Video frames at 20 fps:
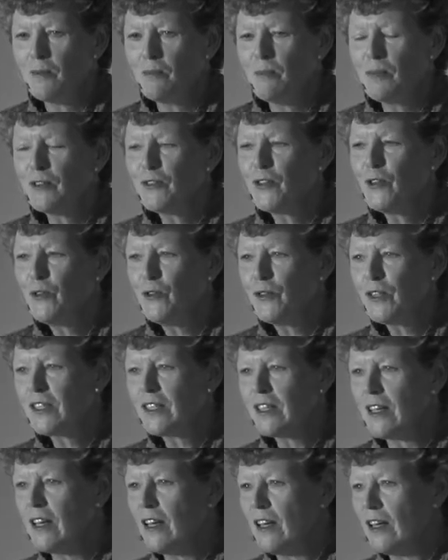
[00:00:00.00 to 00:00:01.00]
But of
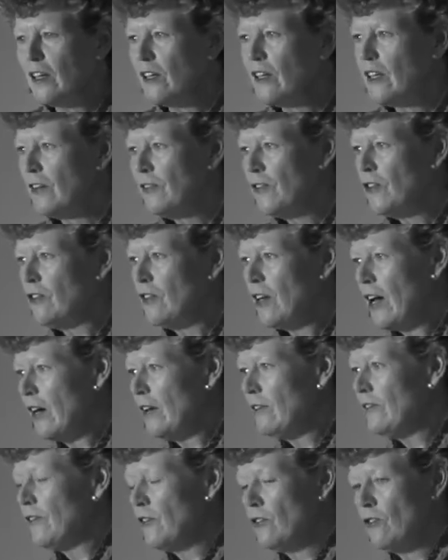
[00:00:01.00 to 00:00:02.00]
course, you know, if you're
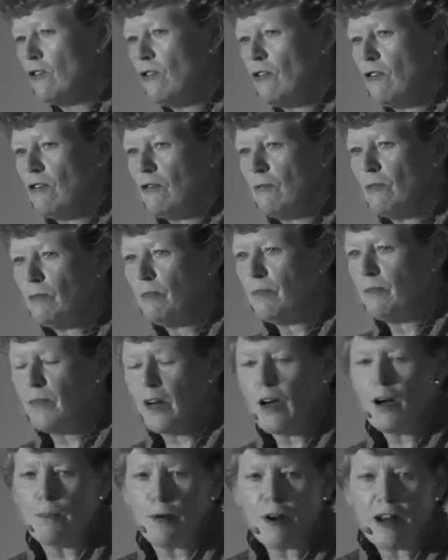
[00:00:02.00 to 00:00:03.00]
going for
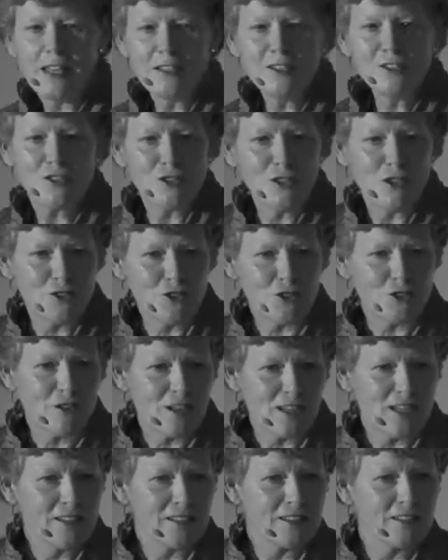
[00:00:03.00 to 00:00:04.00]
a brain
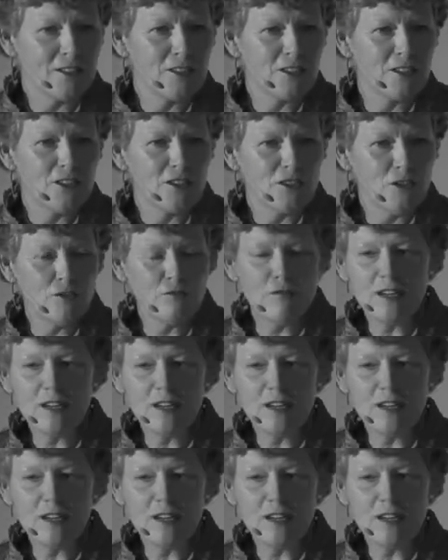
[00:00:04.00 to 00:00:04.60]
surgery, you